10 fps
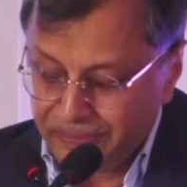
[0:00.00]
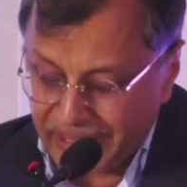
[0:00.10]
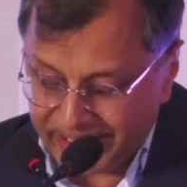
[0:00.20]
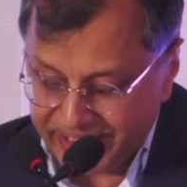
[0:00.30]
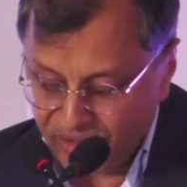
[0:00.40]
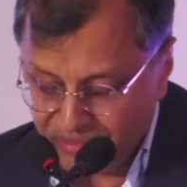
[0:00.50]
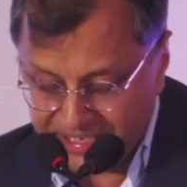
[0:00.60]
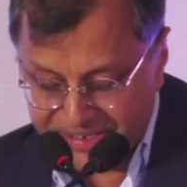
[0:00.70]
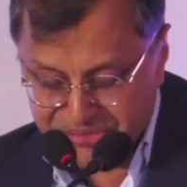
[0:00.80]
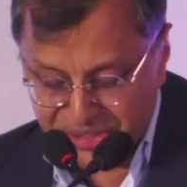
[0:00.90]
planning our
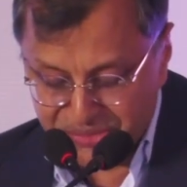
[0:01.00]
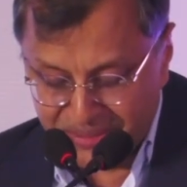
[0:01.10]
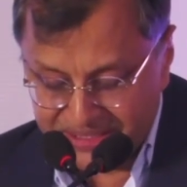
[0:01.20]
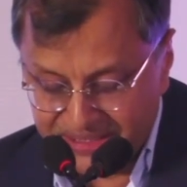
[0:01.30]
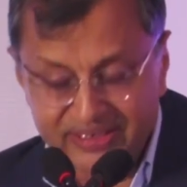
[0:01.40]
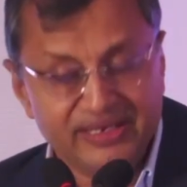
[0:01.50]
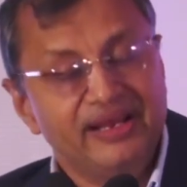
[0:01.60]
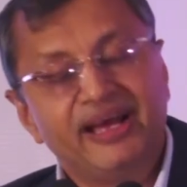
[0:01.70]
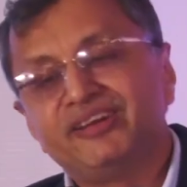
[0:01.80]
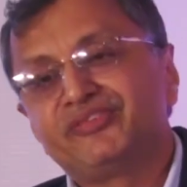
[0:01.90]
lives much better,
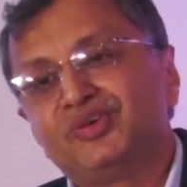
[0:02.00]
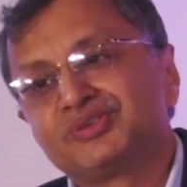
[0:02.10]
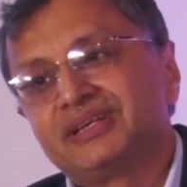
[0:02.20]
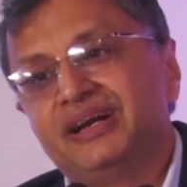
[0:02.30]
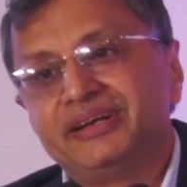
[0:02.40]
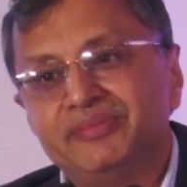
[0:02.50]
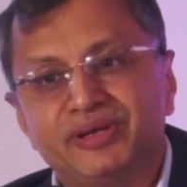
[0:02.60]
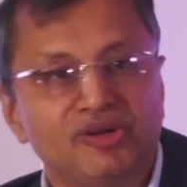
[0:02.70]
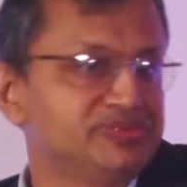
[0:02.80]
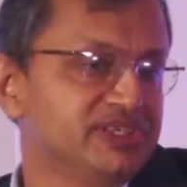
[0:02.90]
and of course,
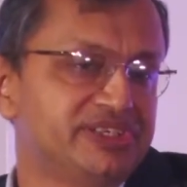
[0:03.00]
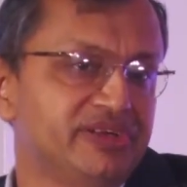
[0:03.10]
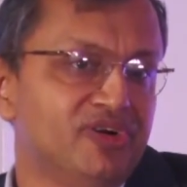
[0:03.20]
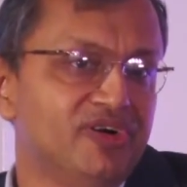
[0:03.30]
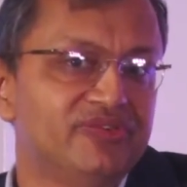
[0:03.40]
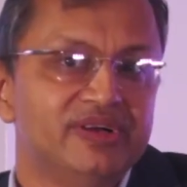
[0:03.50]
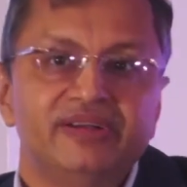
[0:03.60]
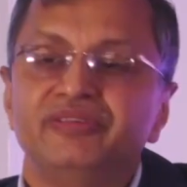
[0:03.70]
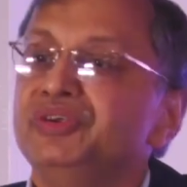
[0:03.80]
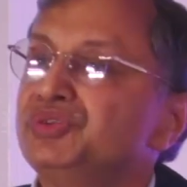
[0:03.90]
ultimate objective of
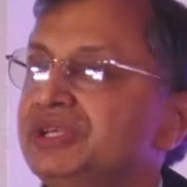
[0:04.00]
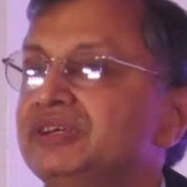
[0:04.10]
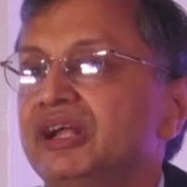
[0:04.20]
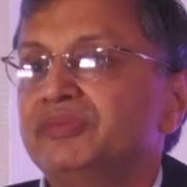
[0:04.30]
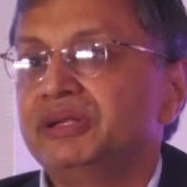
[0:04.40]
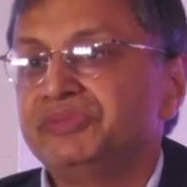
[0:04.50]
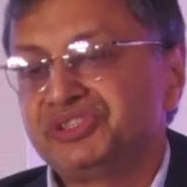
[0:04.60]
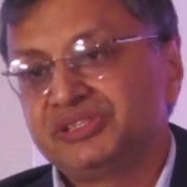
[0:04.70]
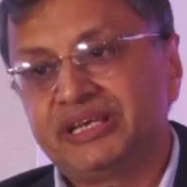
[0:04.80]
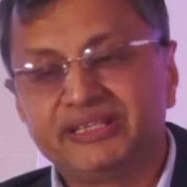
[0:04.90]
reducing carbon emissions.